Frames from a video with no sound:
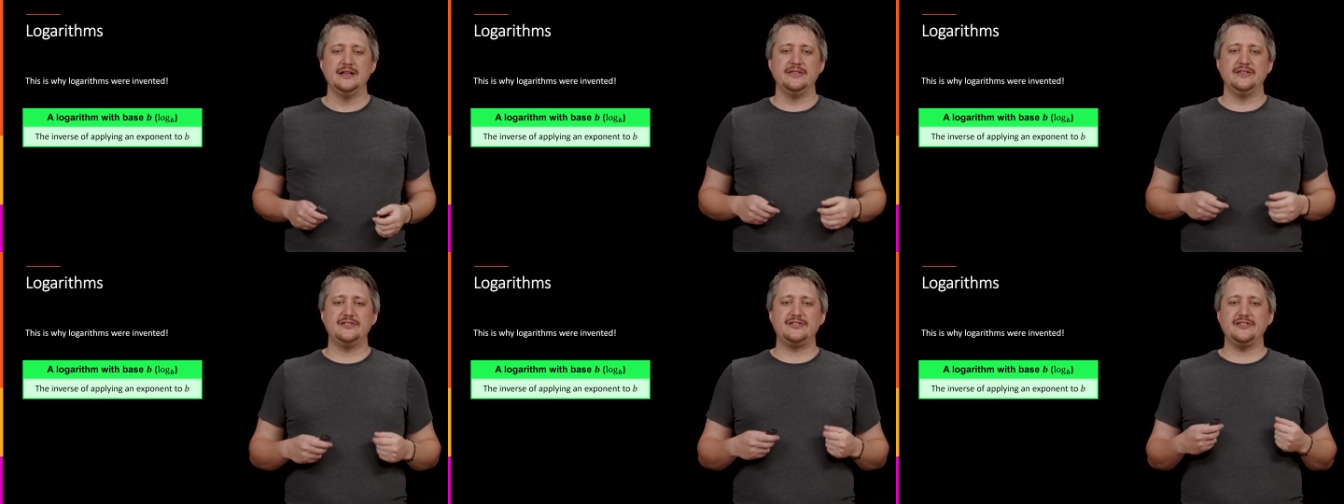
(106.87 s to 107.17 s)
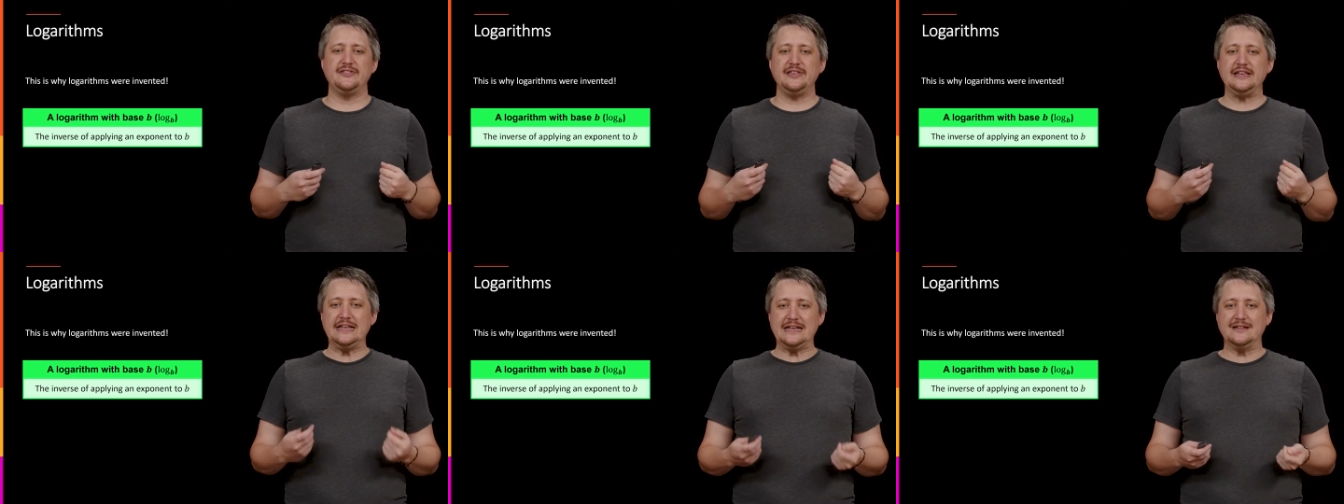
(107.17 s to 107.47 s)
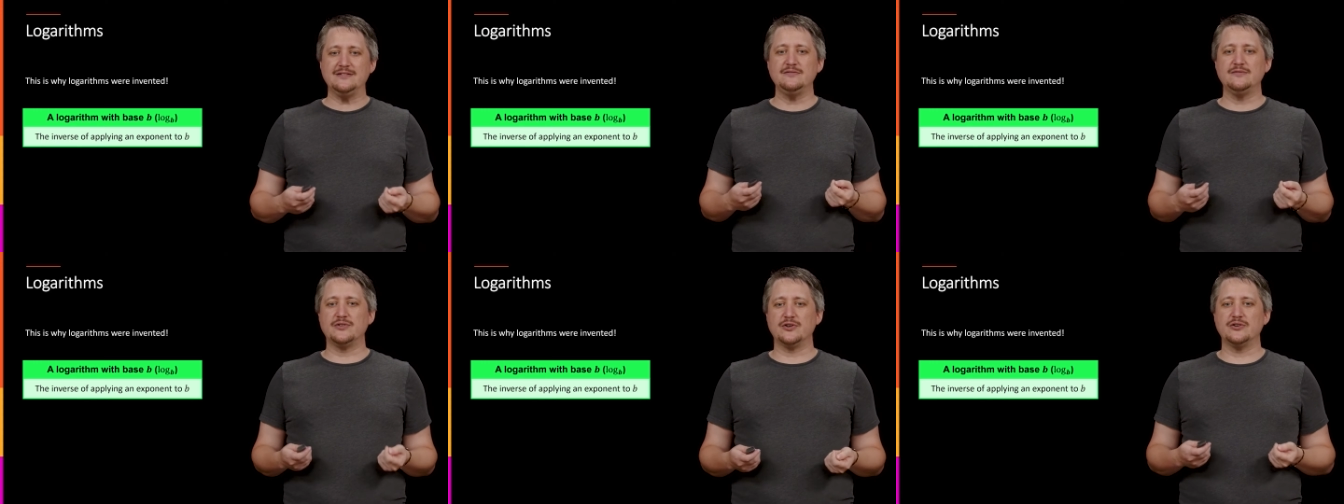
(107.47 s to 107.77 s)
this is the
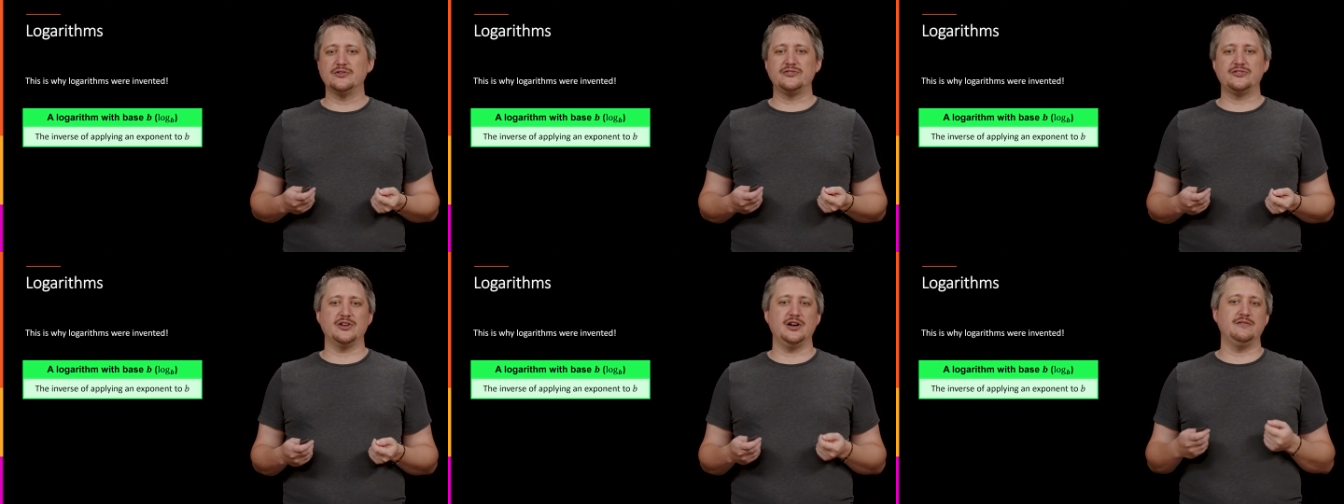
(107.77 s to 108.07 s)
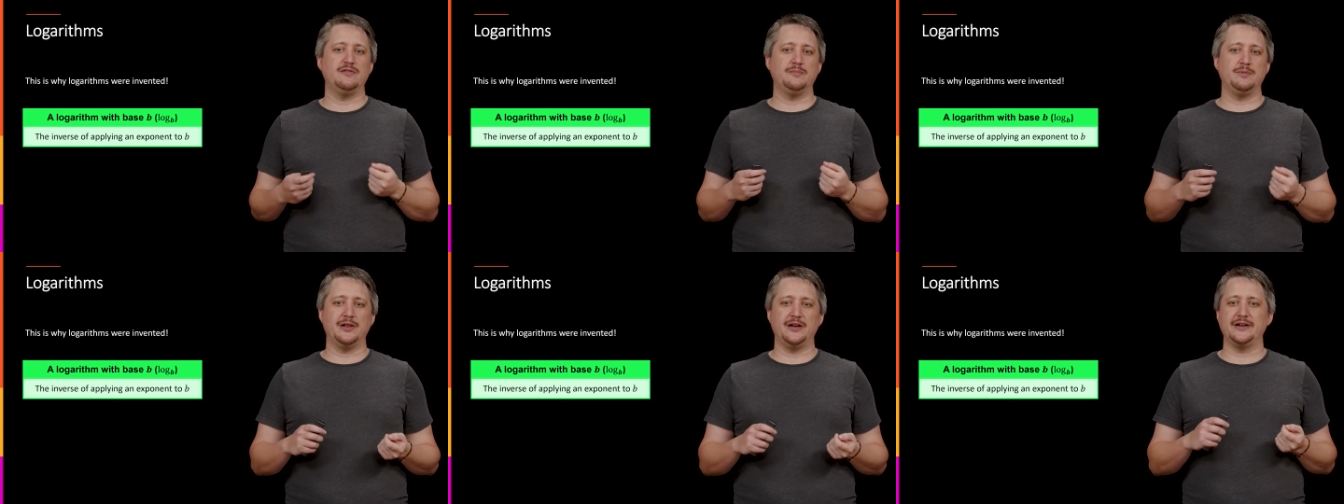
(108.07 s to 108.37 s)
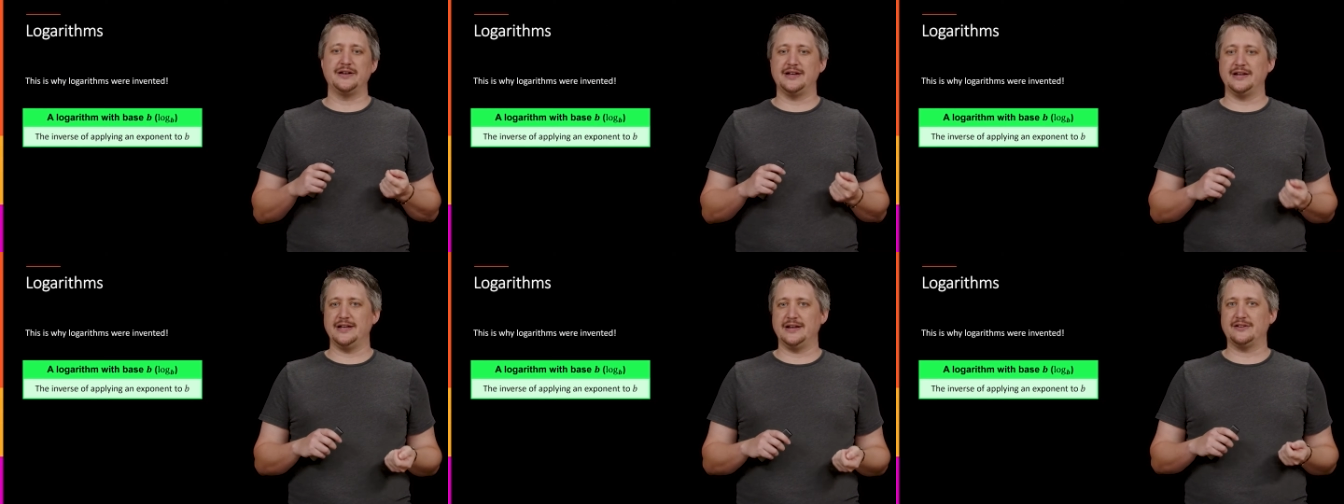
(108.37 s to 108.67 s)
inverse of
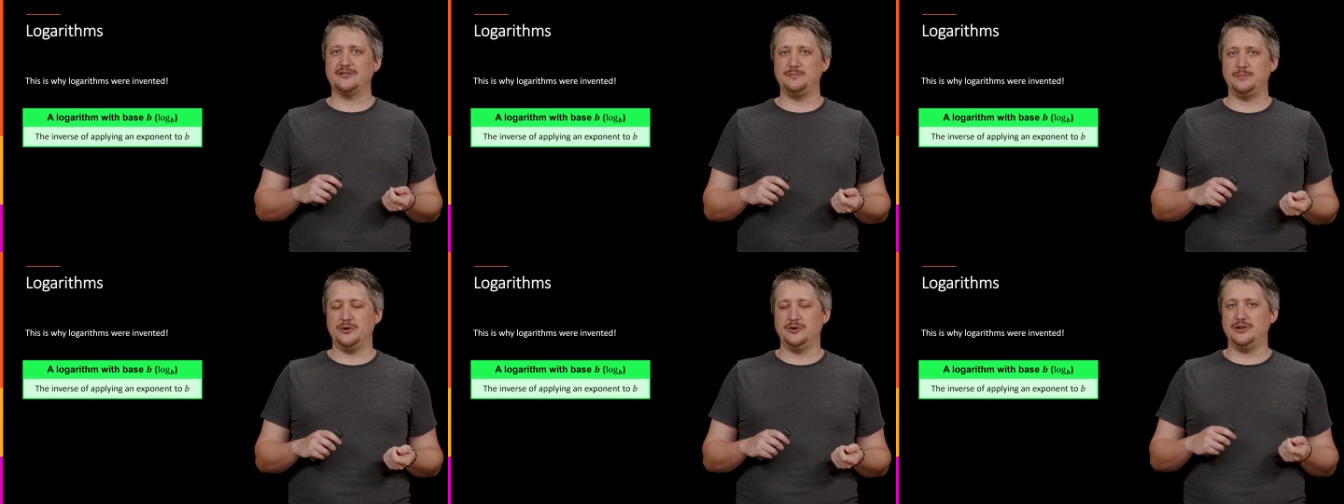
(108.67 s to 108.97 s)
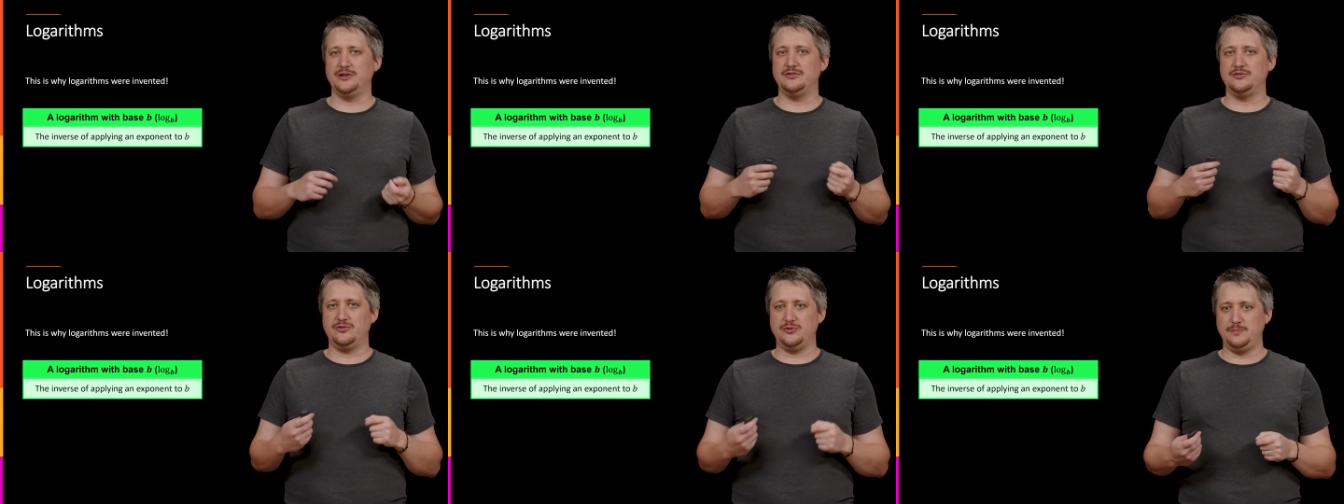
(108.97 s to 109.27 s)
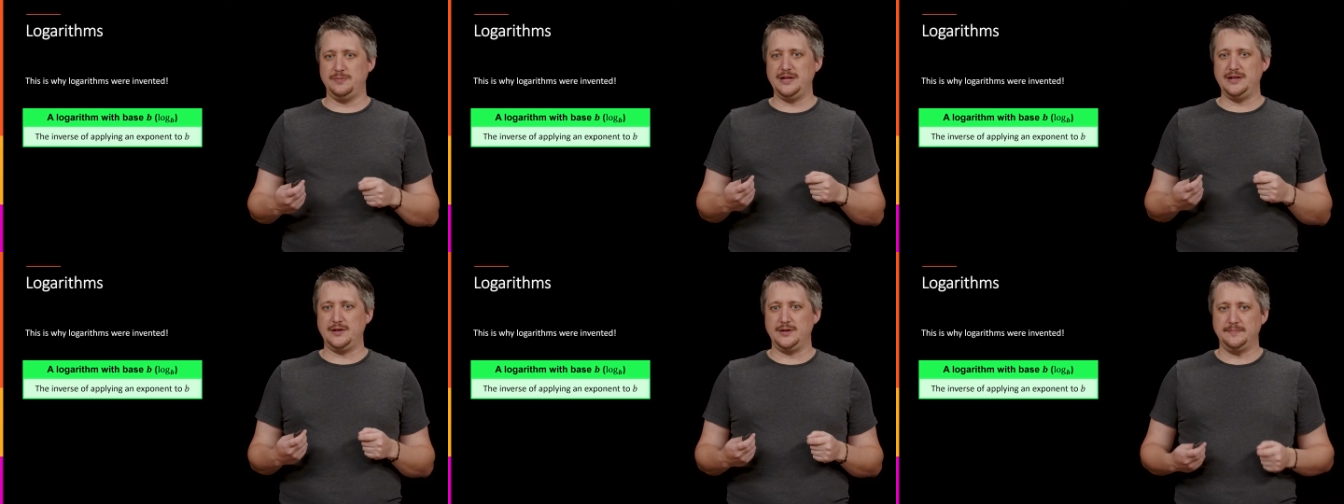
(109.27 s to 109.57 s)
applying an exponent to
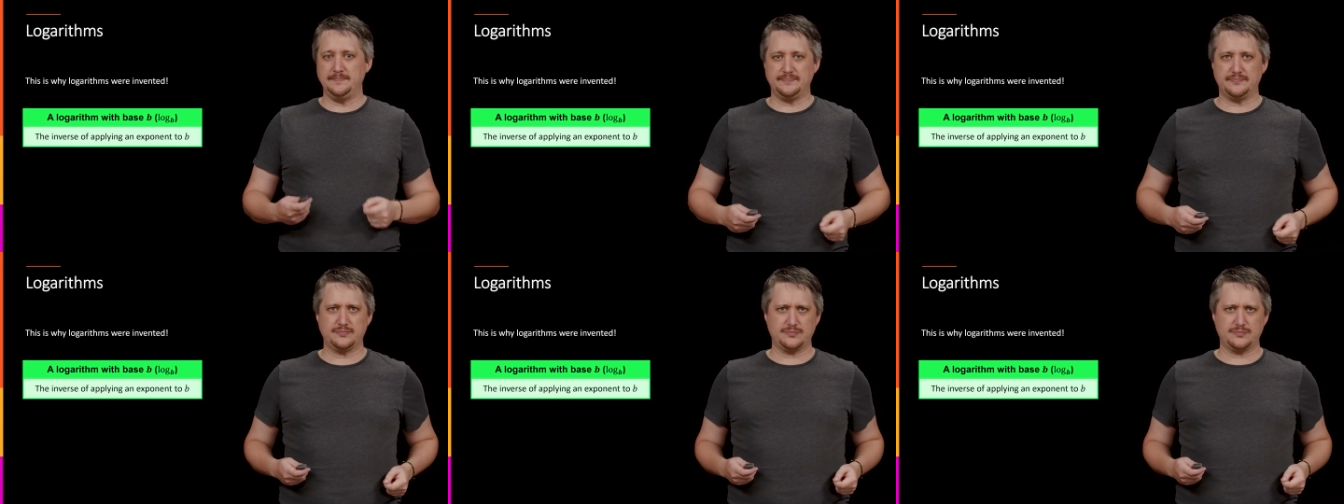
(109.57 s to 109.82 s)
b,